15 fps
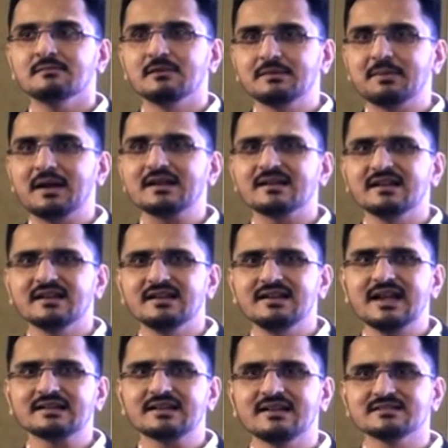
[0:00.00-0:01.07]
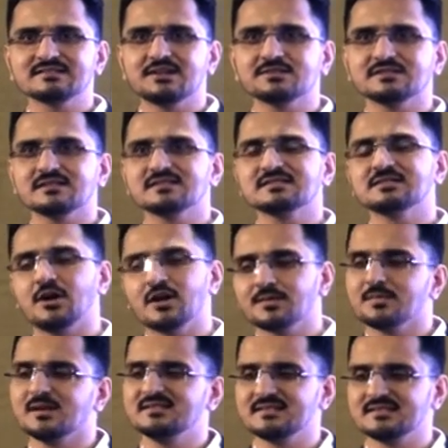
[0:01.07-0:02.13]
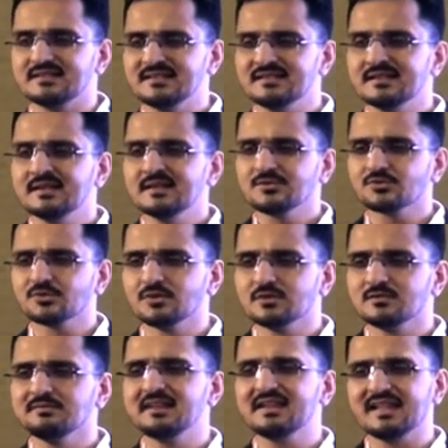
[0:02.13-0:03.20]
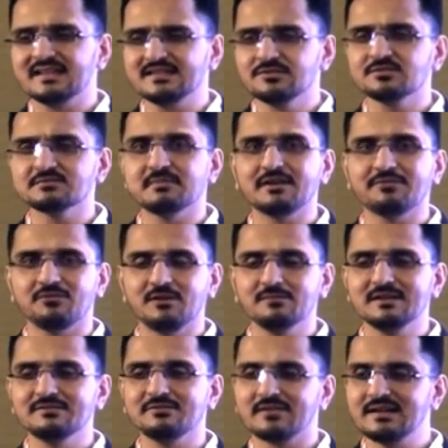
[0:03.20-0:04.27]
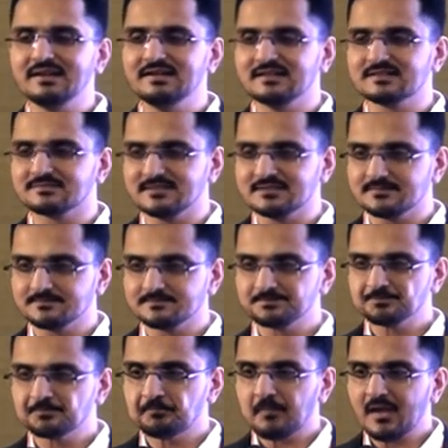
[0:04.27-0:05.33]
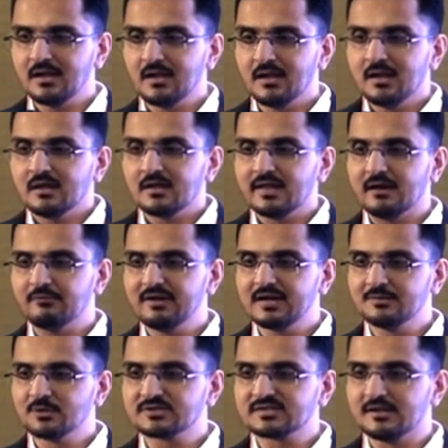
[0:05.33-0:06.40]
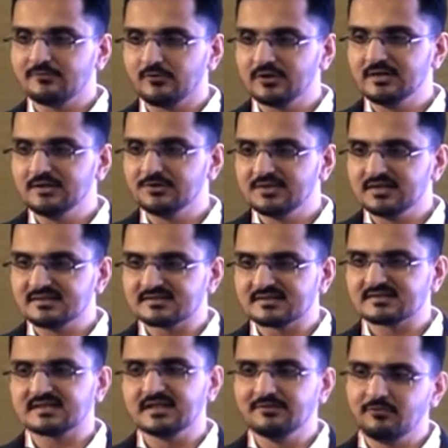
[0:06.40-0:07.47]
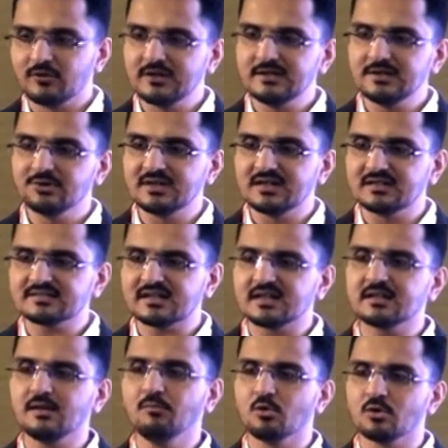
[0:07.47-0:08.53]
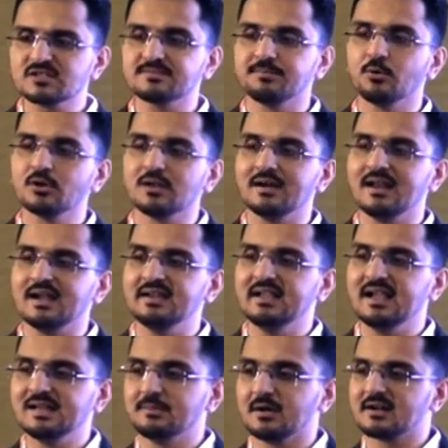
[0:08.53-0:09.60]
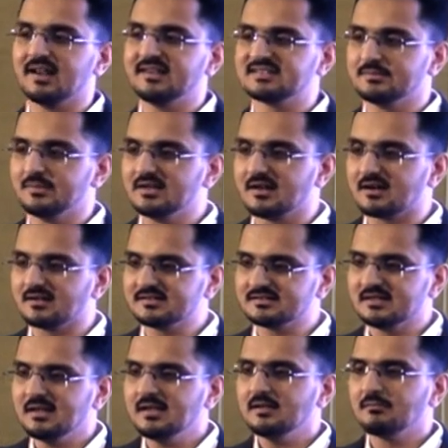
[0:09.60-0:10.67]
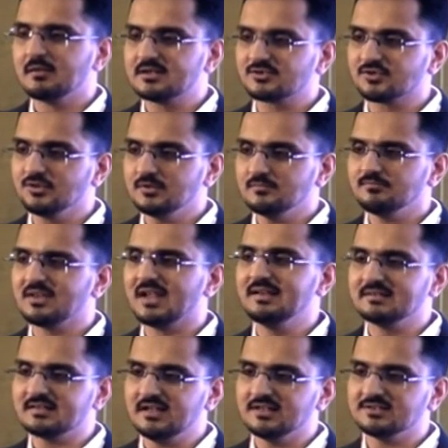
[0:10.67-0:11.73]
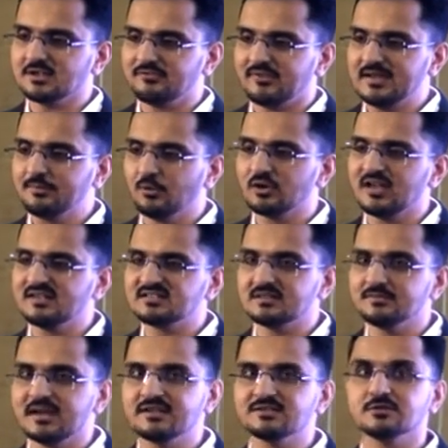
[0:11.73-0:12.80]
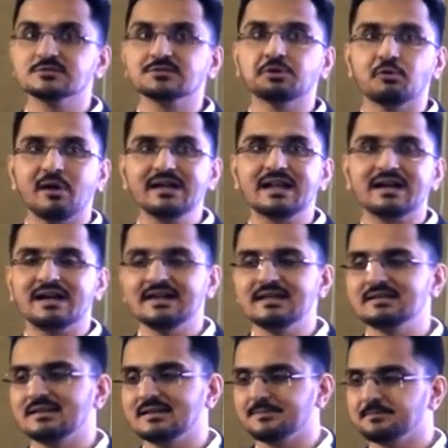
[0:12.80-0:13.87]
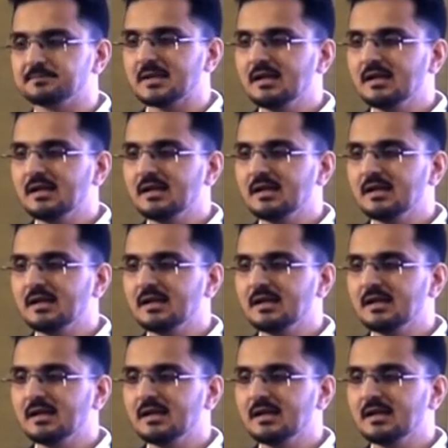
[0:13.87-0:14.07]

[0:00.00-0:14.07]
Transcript: but practically lactic acidosis is not much seen, so we can use metformin freely as well. Now we come to sulfonylureas. Sulfonylureas are the most potent anti-hyperglycemic drugs, but so the incidence of hypoglycemia is also quite high in them.